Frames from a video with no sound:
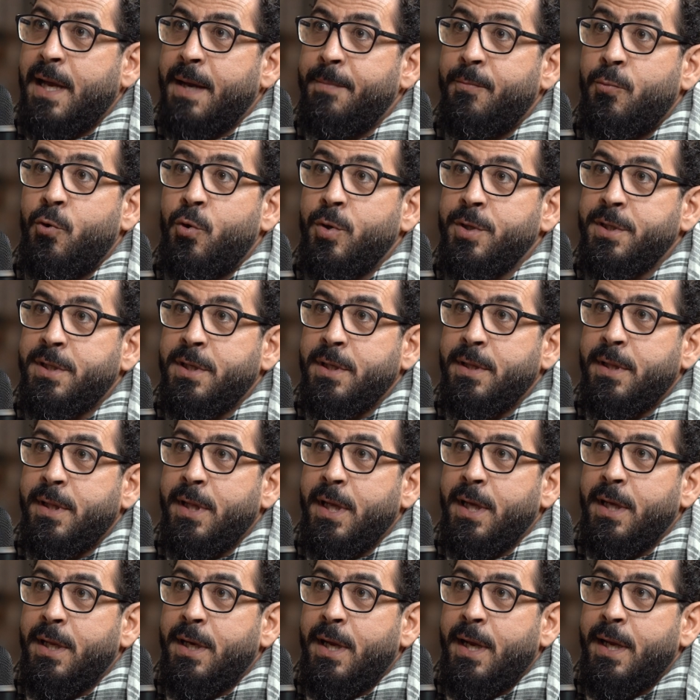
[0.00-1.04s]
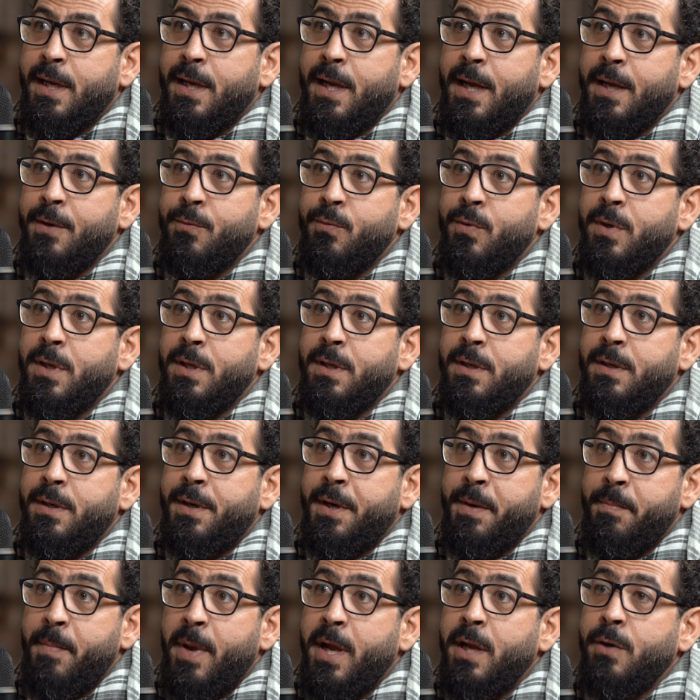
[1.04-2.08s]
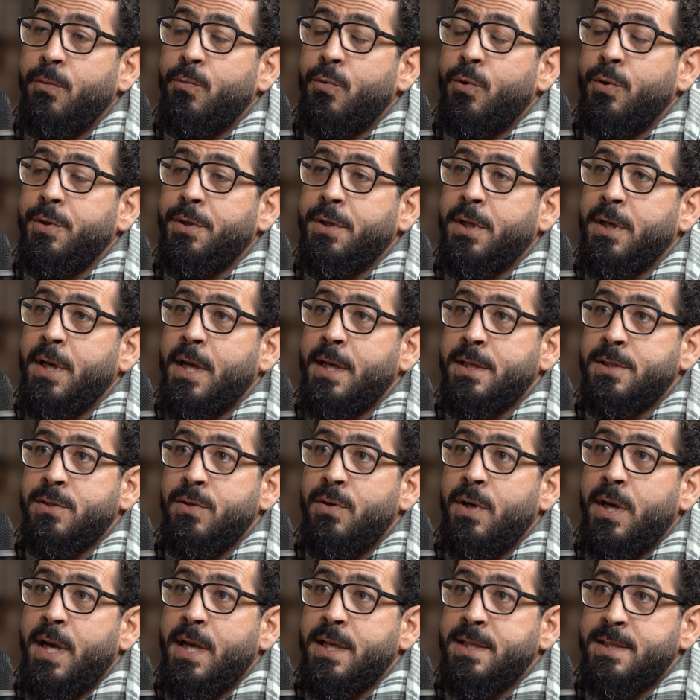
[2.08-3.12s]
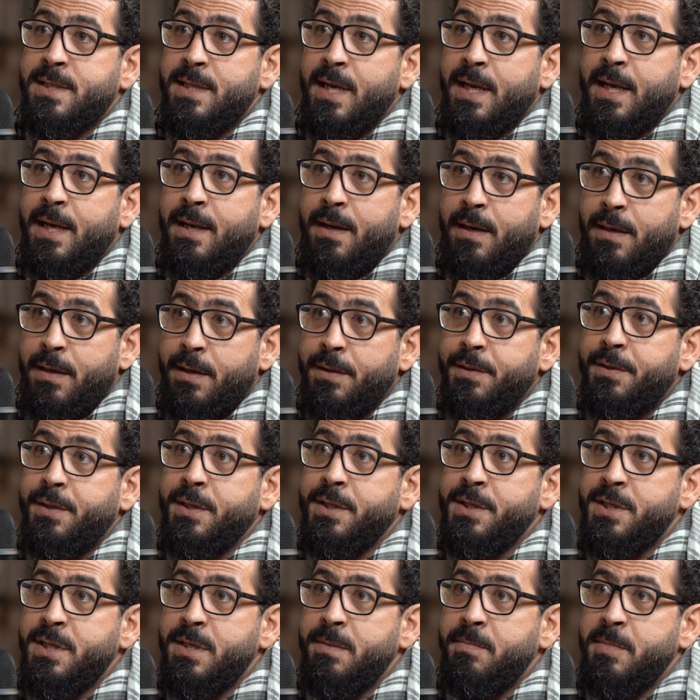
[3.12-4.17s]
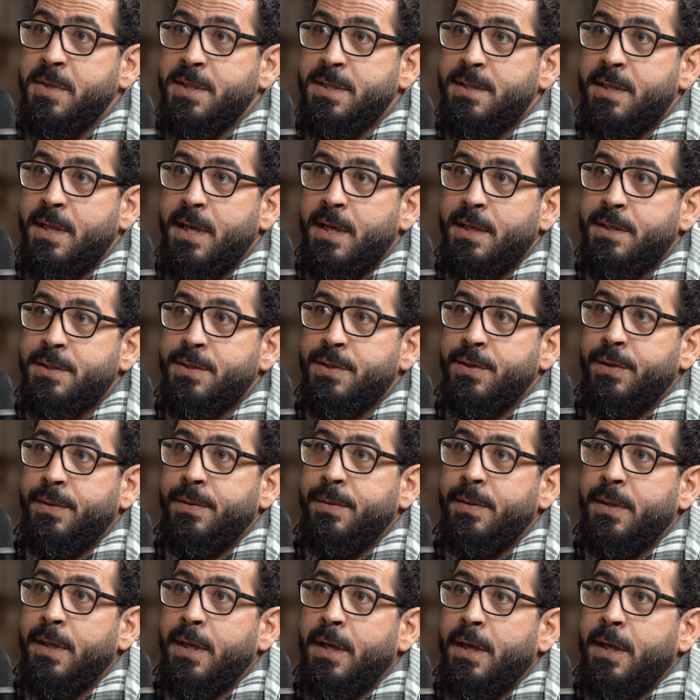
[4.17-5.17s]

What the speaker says: I'm wanted there, and I will remain wanted as long as the current regime is there. So